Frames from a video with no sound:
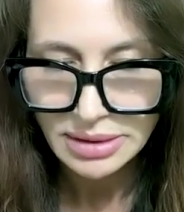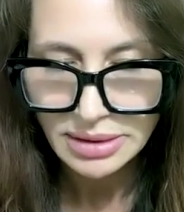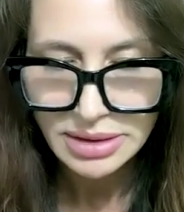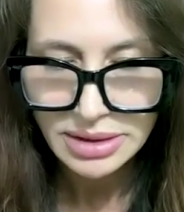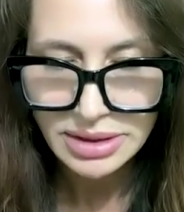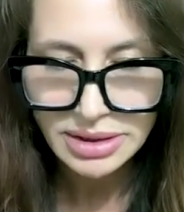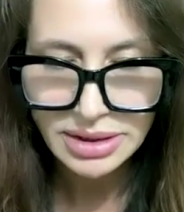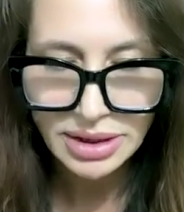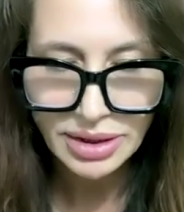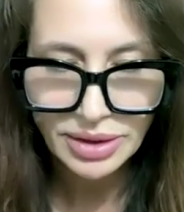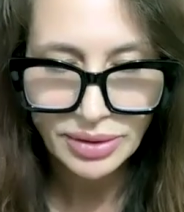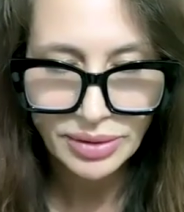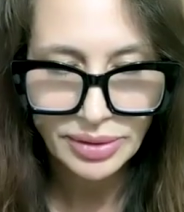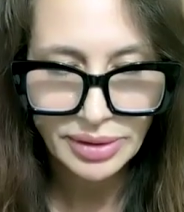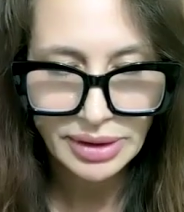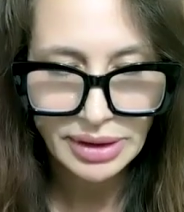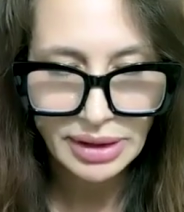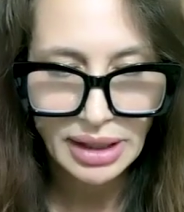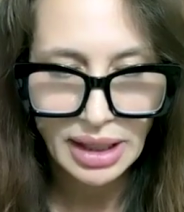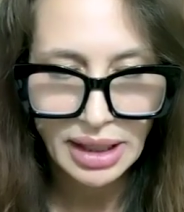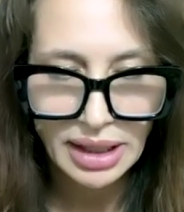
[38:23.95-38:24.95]
So
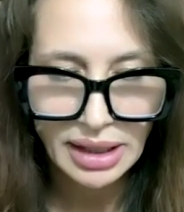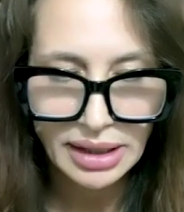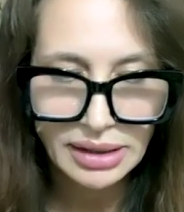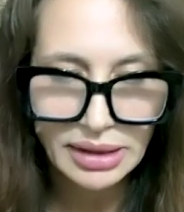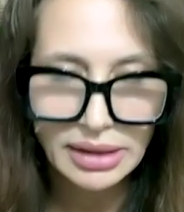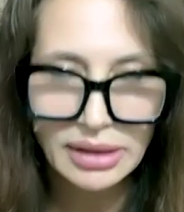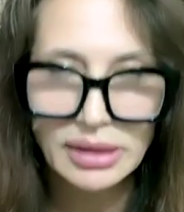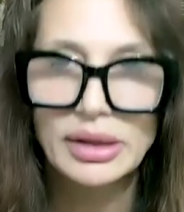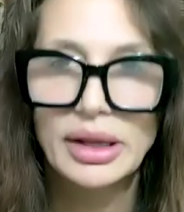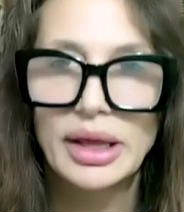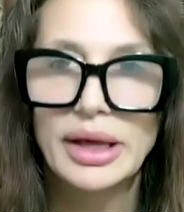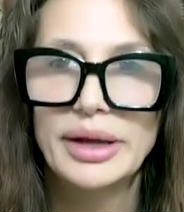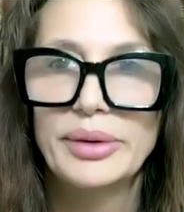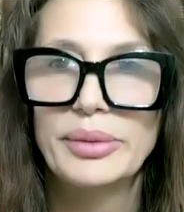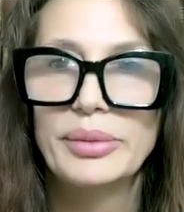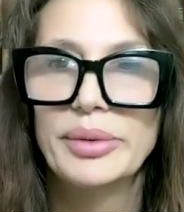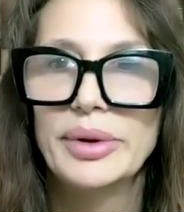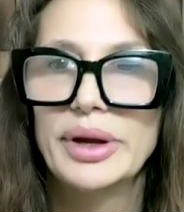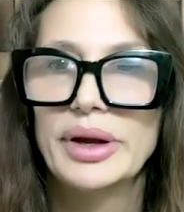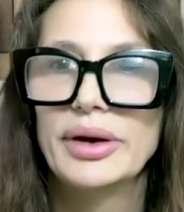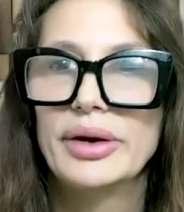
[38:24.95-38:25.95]
again, like
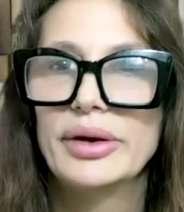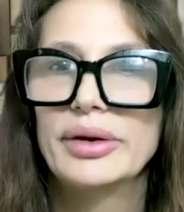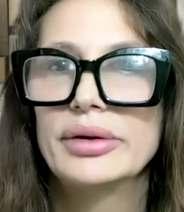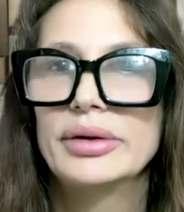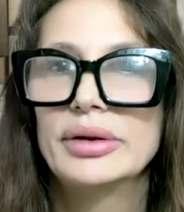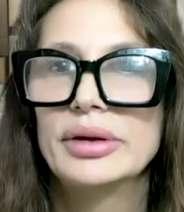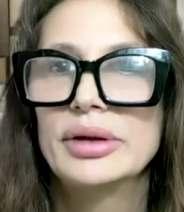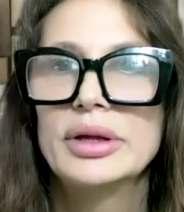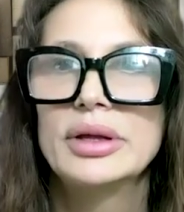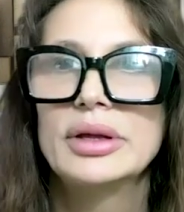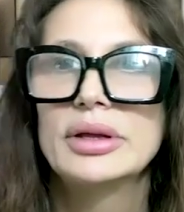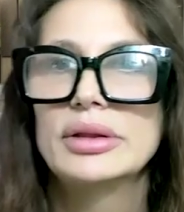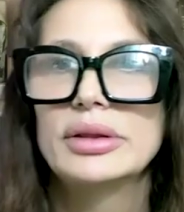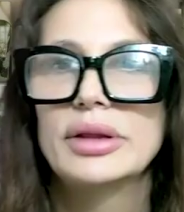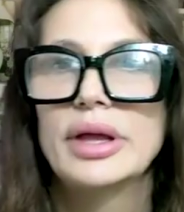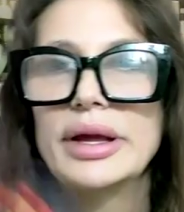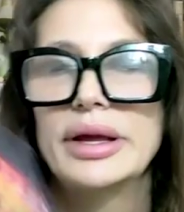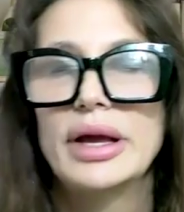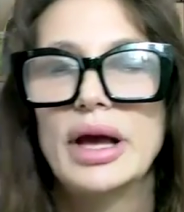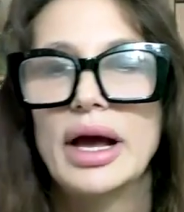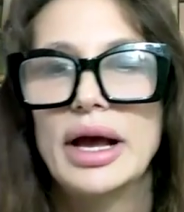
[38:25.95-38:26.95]

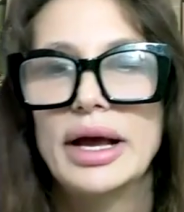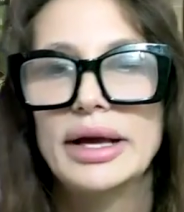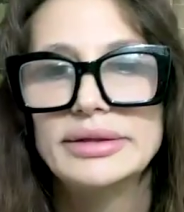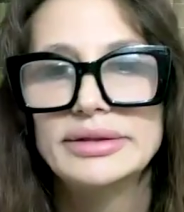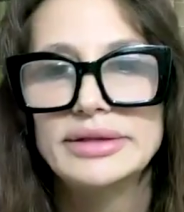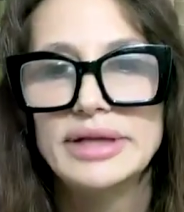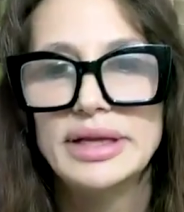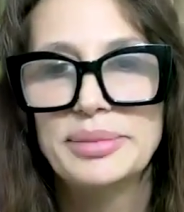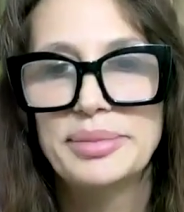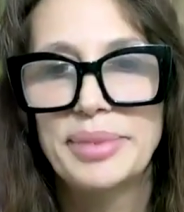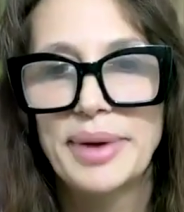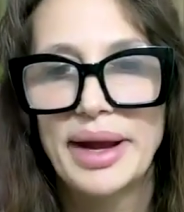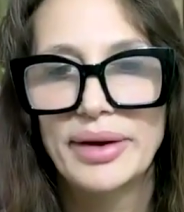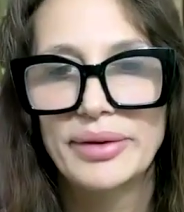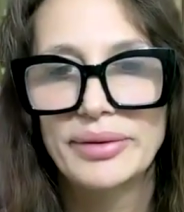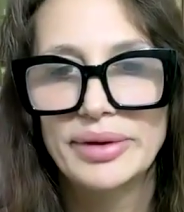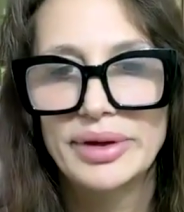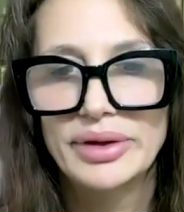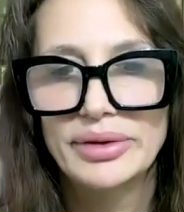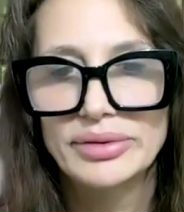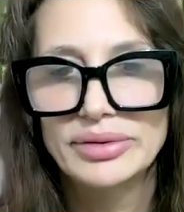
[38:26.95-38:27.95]
I say,
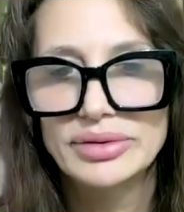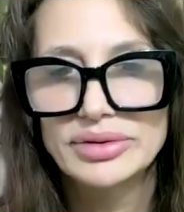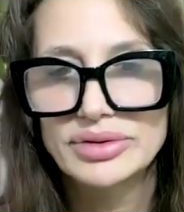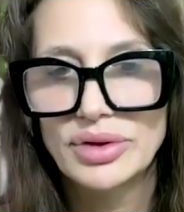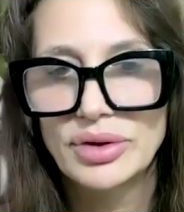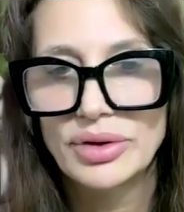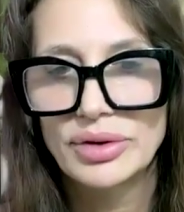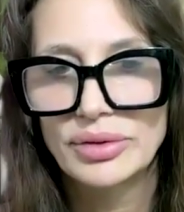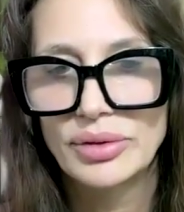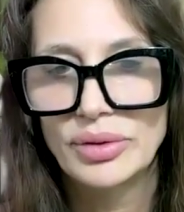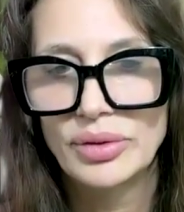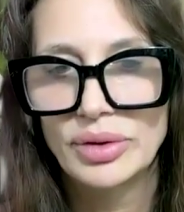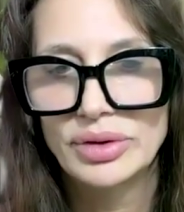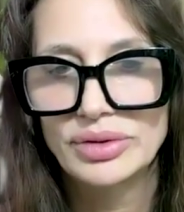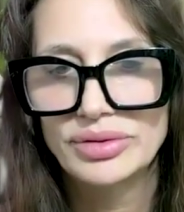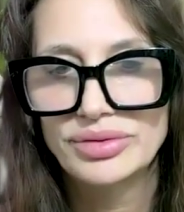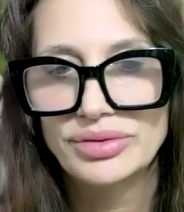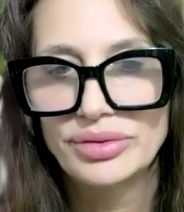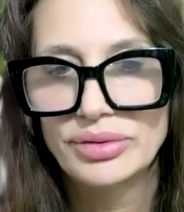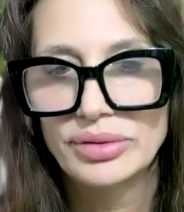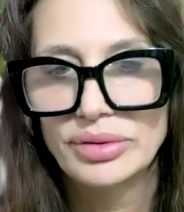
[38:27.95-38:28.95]
barriers are
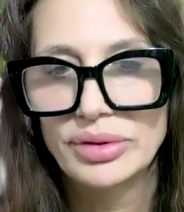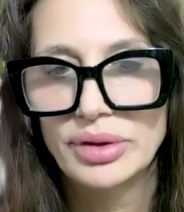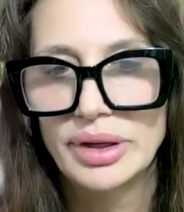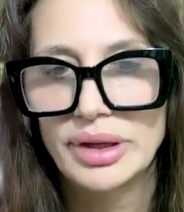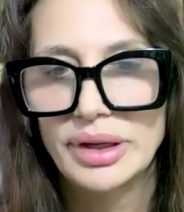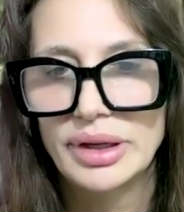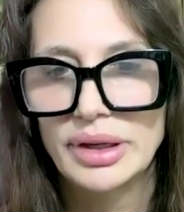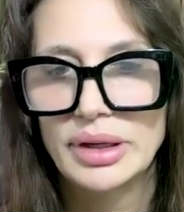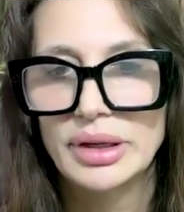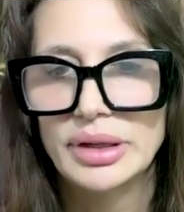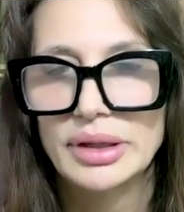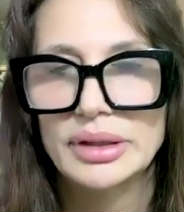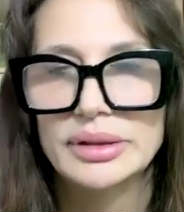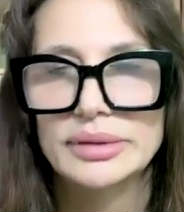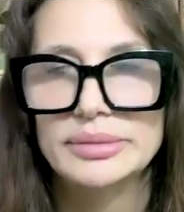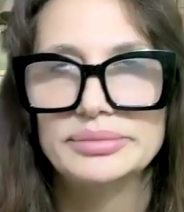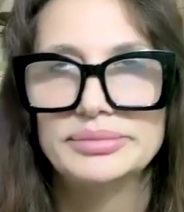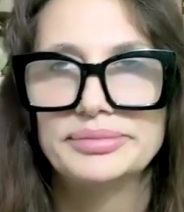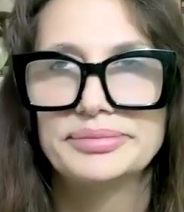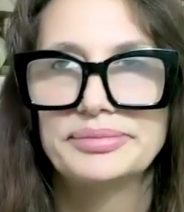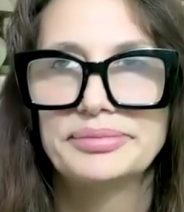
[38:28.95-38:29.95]
also like,
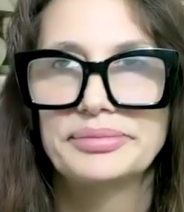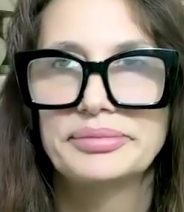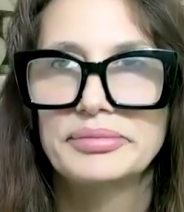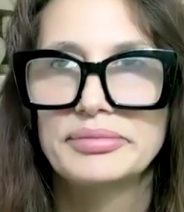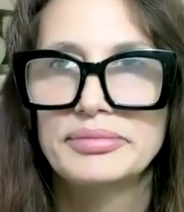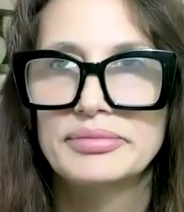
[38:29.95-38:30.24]
thought